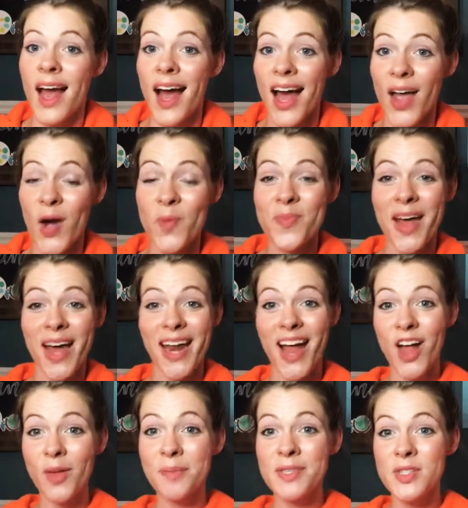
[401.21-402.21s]
I hope that
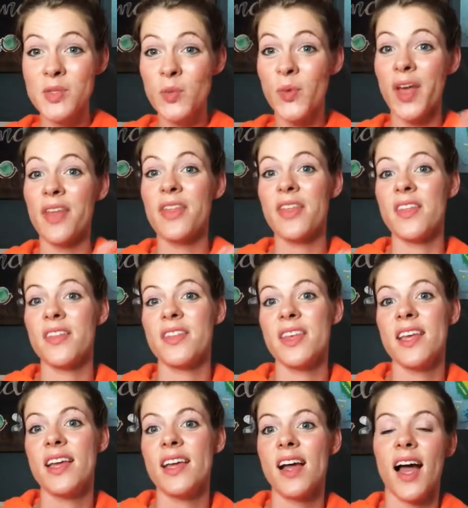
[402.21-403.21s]
helps with
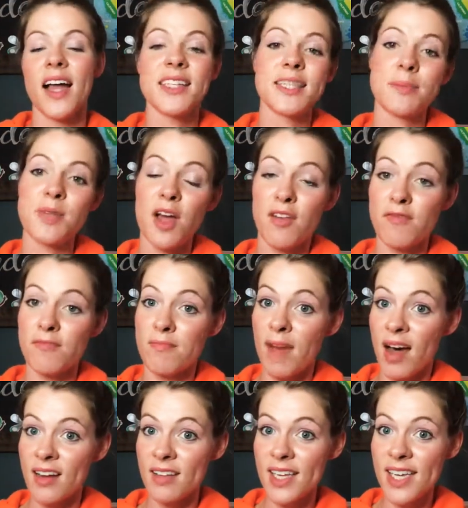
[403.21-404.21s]
the concept of
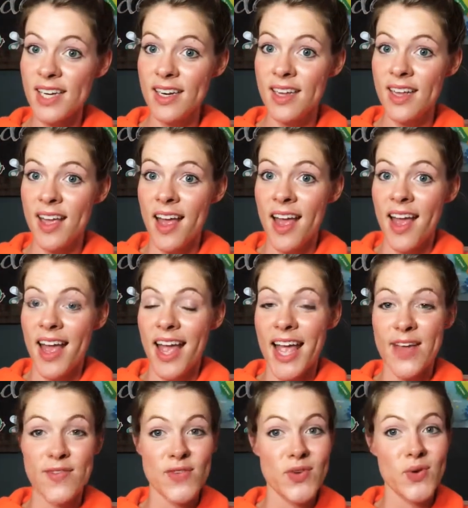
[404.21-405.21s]
modeling.
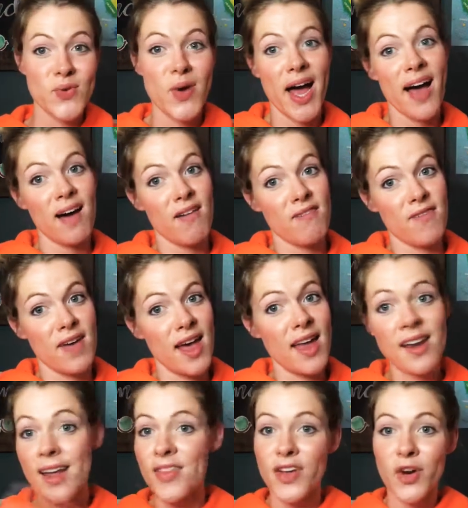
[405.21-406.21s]
If you have
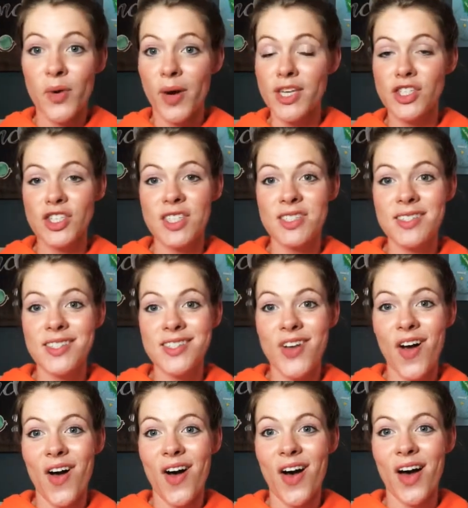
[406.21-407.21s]
any other questions
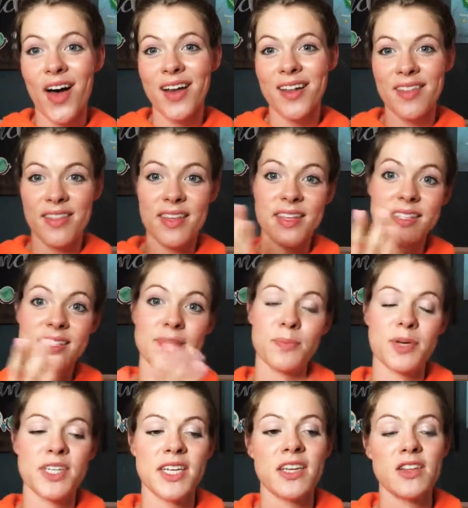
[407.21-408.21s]
on this
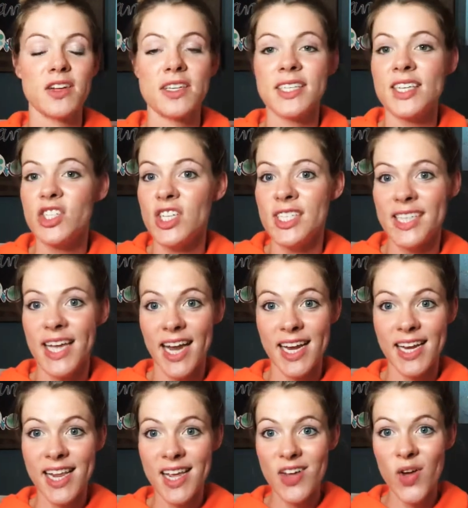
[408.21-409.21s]
particular teaching
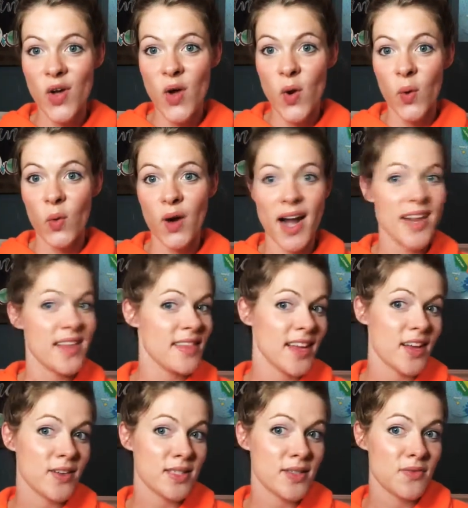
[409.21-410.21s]
technique or
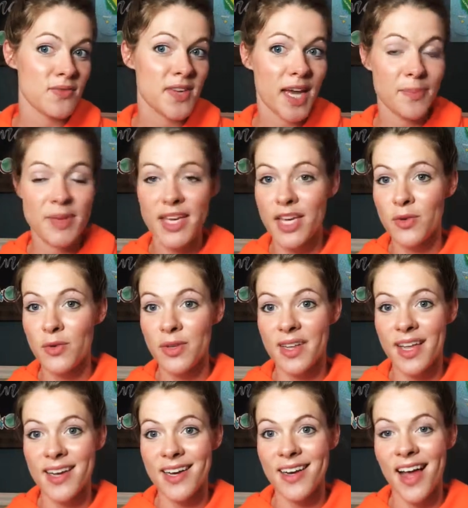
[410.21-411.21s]
anything else VIPKid
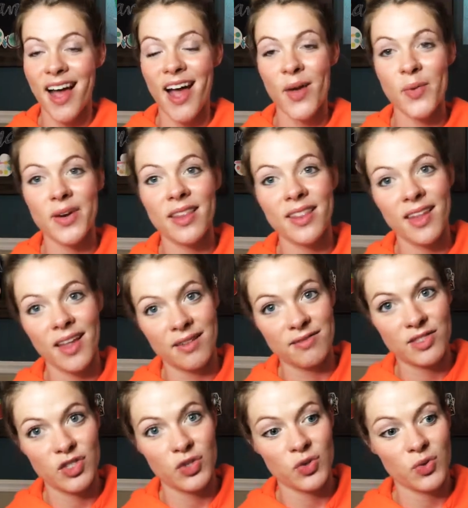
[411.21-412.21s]
related, I would
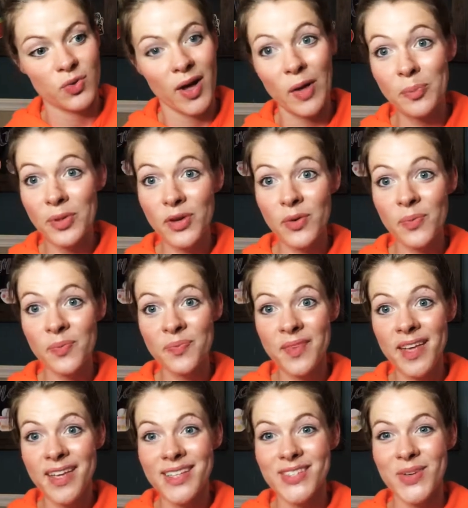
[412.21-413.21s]
love to help you.
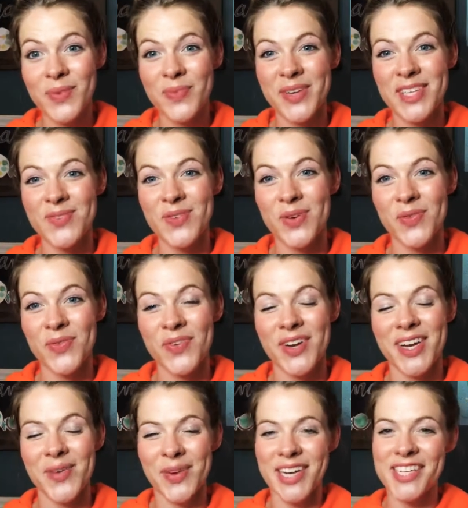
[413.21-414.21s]
So please feel
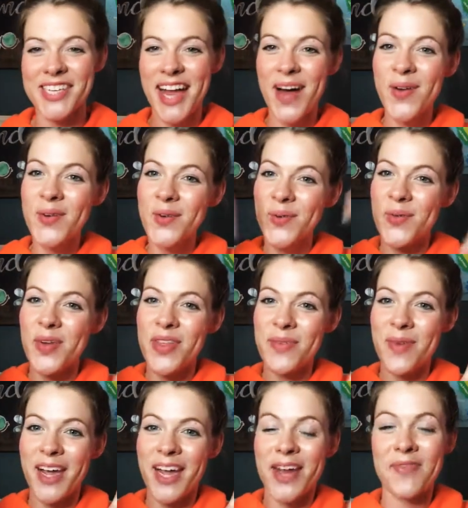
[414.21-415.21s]
free to reach out
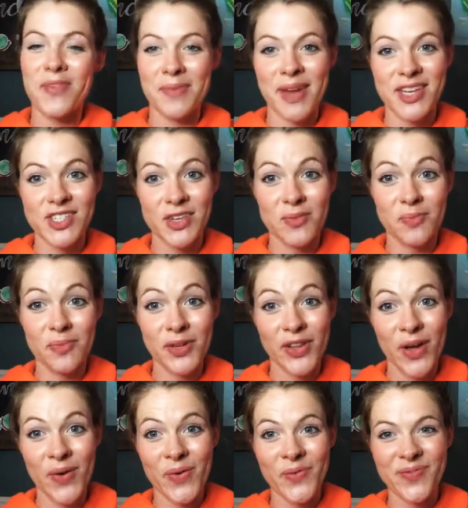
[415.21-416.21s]
with my information
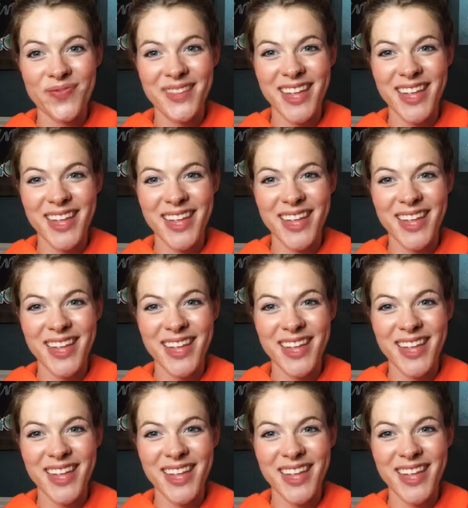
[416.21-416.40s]
below.